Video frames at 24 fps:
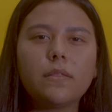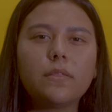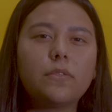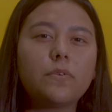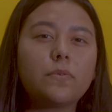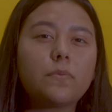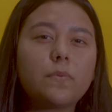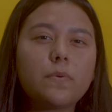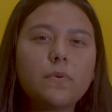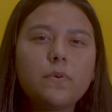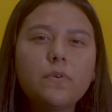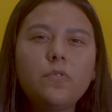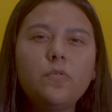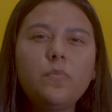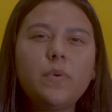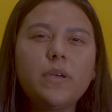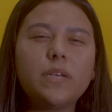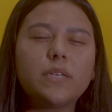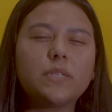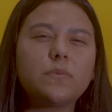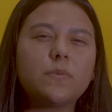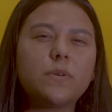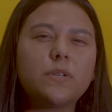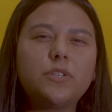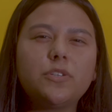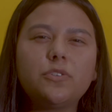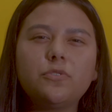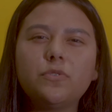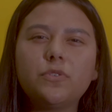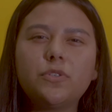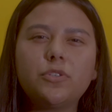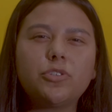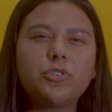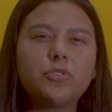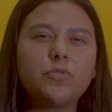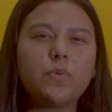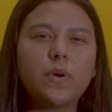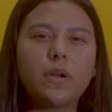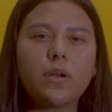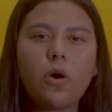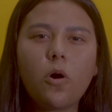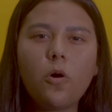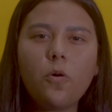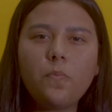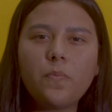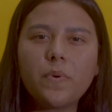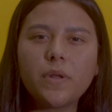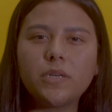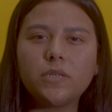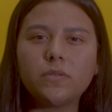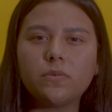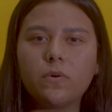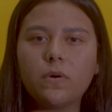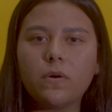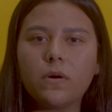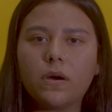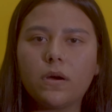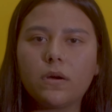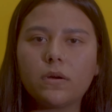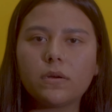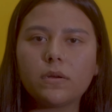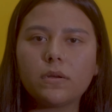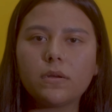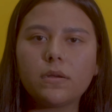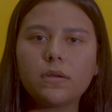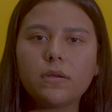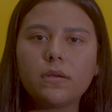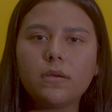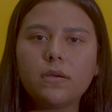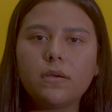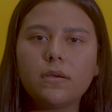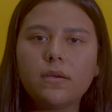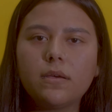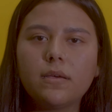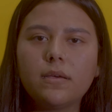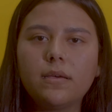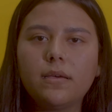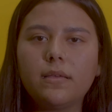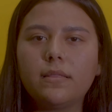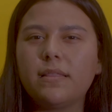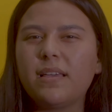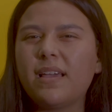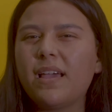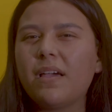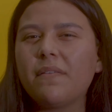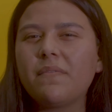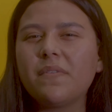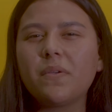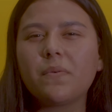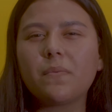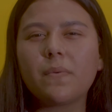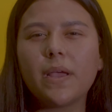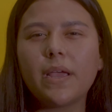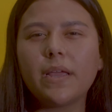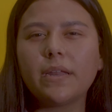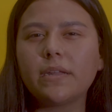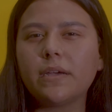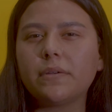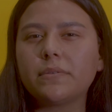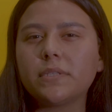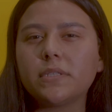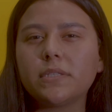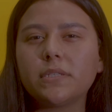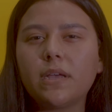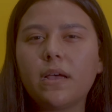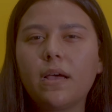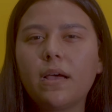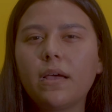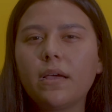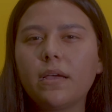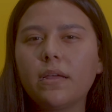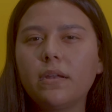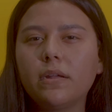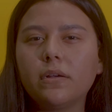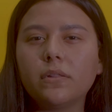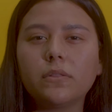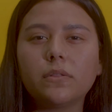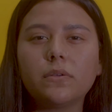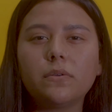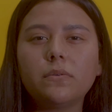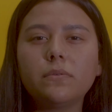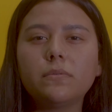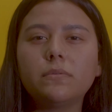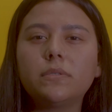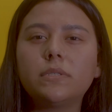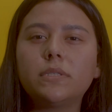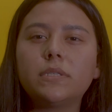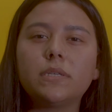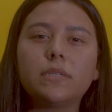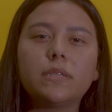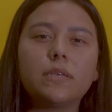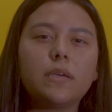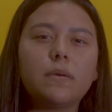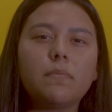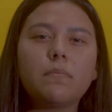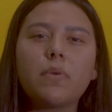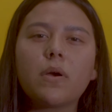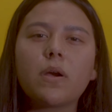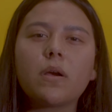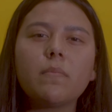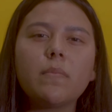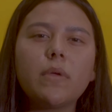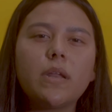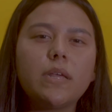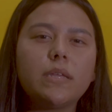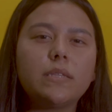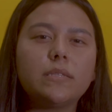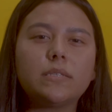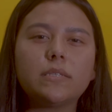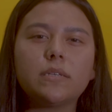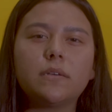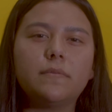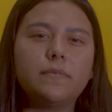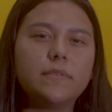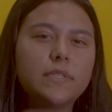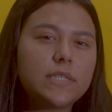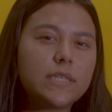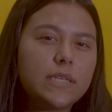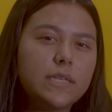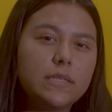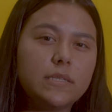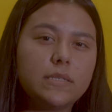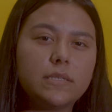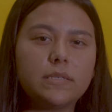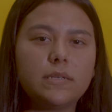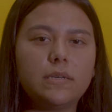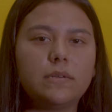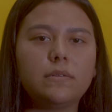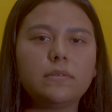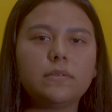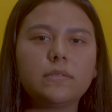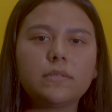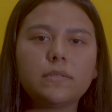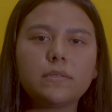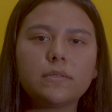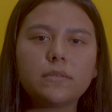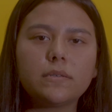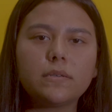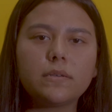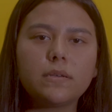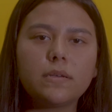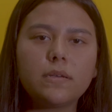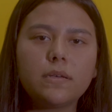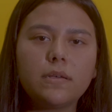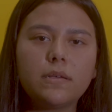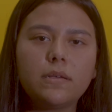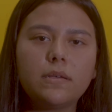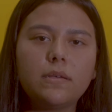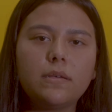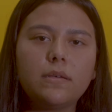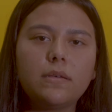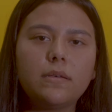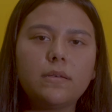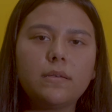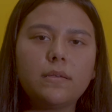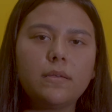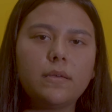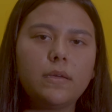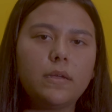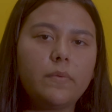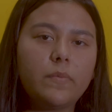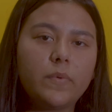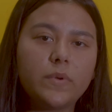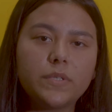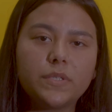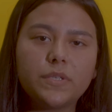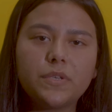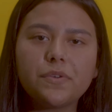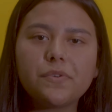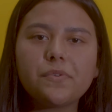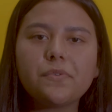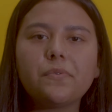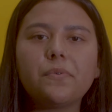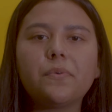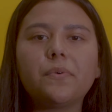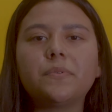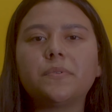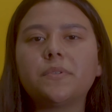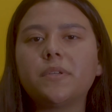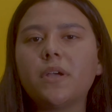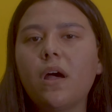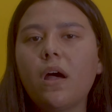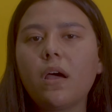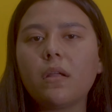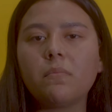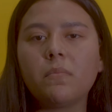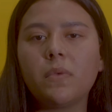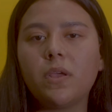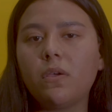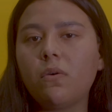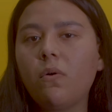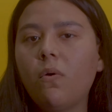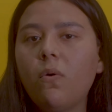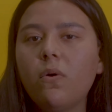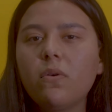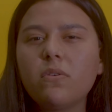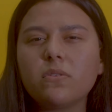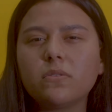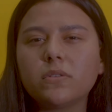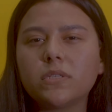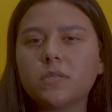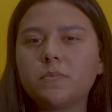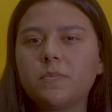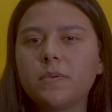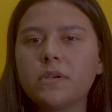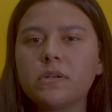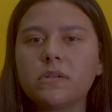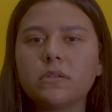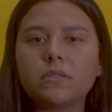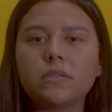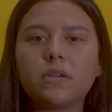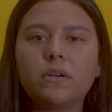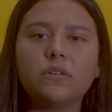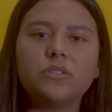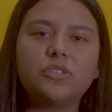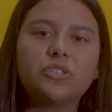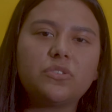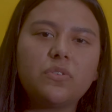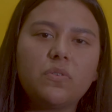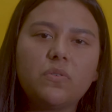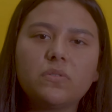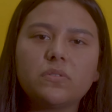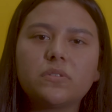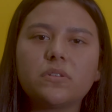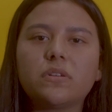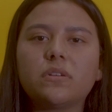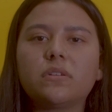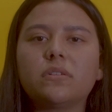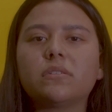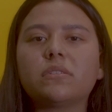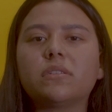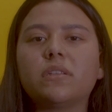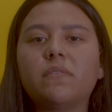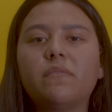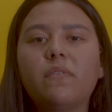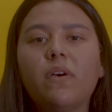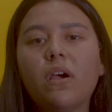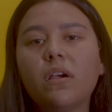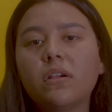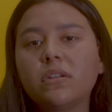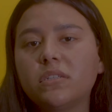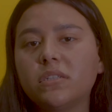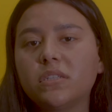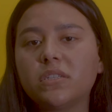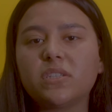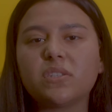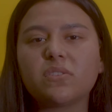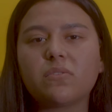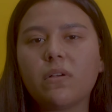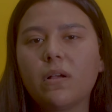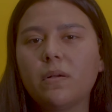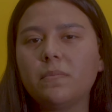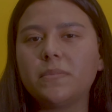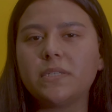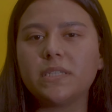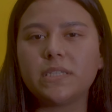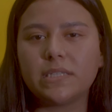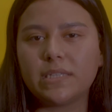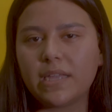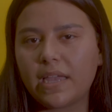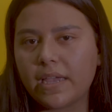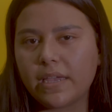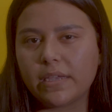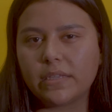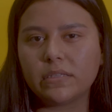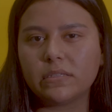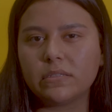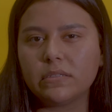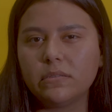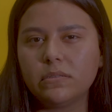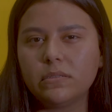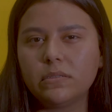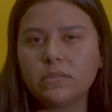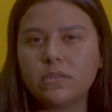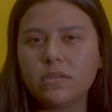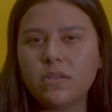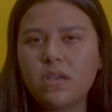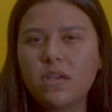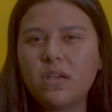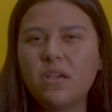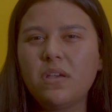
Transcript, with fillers: The room is reduced to an open door, and the heavy rain outside alludes to the impermanence of skin cells. It was you who taught me oil spills on shoulders leave hard to scrub stains.